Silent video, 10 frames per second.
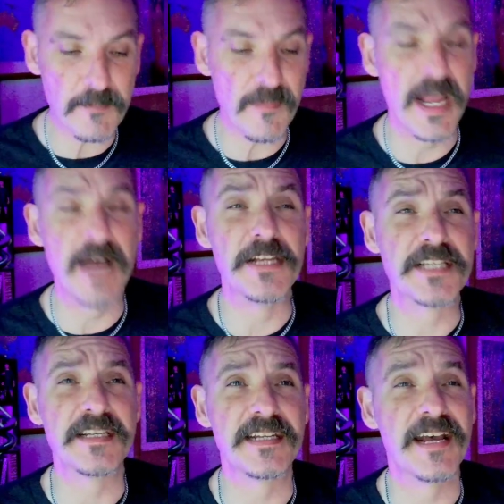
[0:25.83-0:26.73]

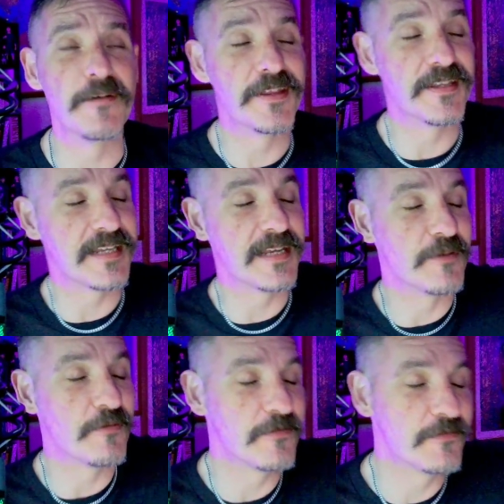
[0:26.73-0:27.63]
Obviously, not with the
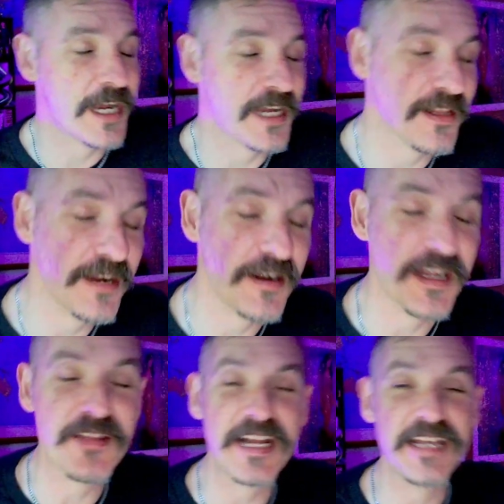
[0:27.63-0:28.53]
same
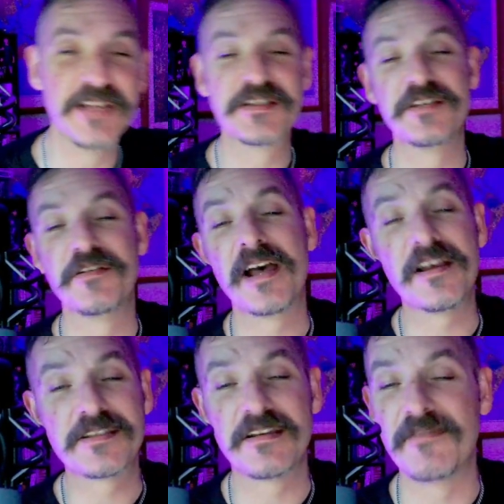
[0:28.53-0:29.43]
regularity that I used to. I
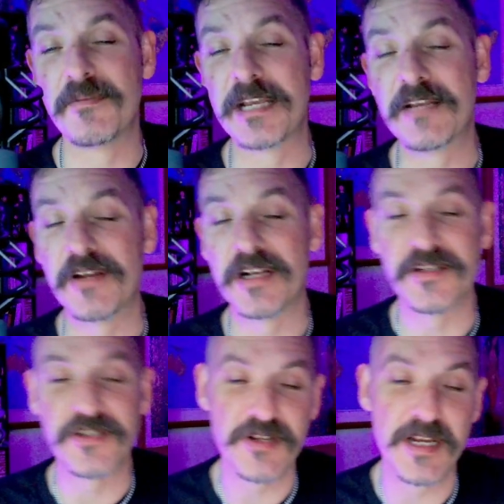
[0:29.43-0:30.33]
also haven't been going
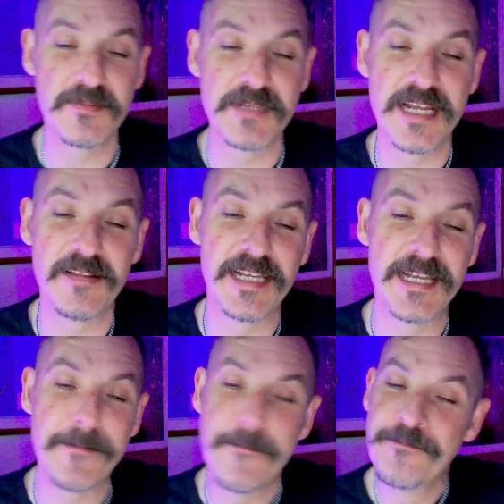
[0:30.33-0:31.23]
on streams
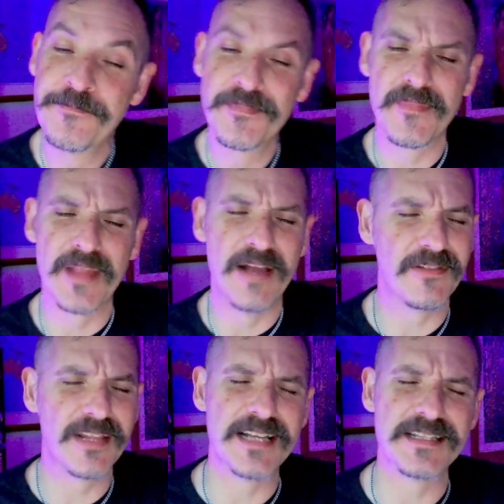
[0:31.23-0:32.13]
lately. I've
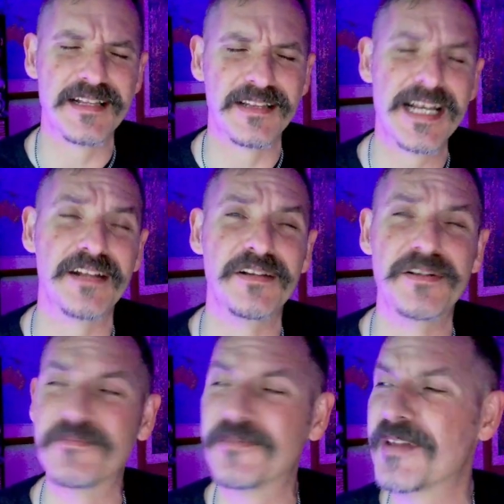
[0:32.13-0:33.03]
lost a lot of
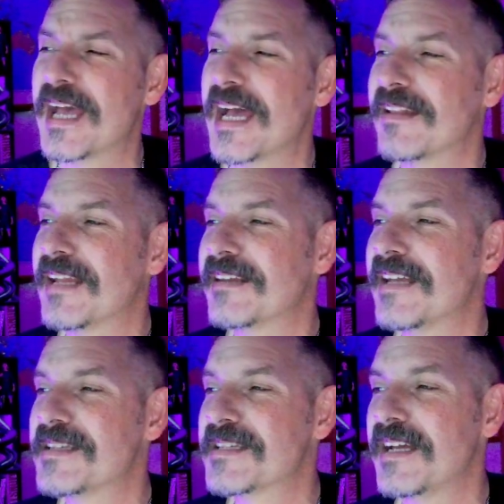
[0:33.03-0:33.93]
oomph for that. Like,
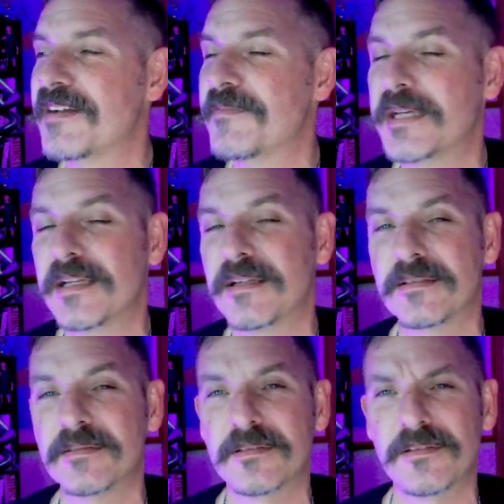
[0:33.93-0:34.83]
that's kind of
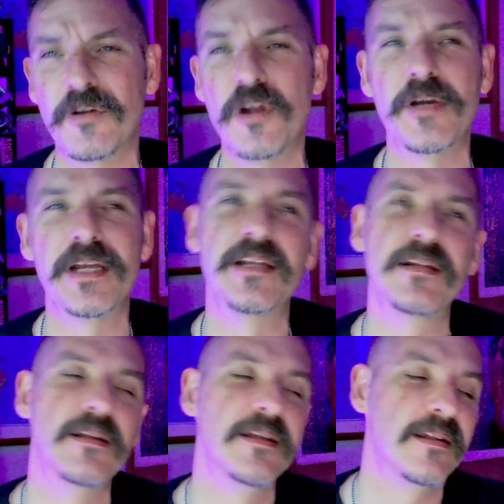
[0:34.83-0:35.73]
been
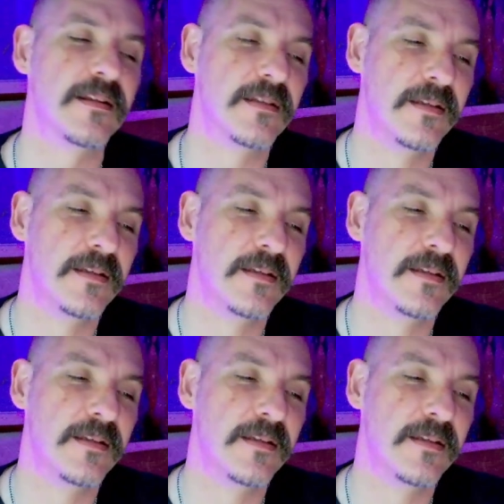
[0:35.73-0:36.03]
growing, and